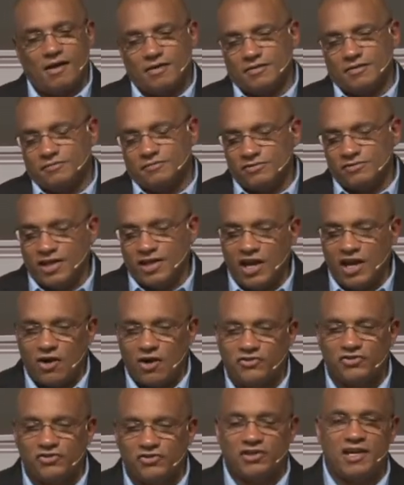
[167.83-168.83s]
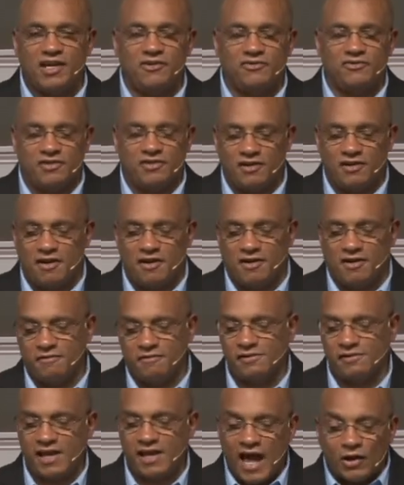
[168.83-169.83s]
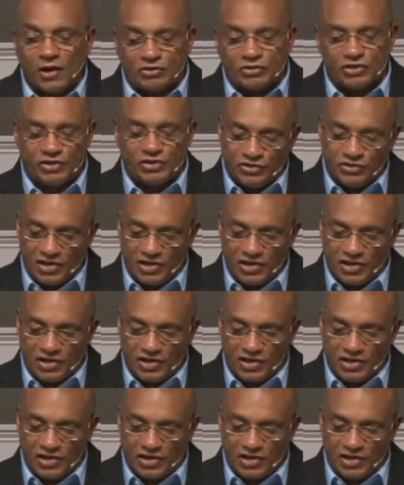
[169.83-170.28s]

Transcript: take our seats and our couches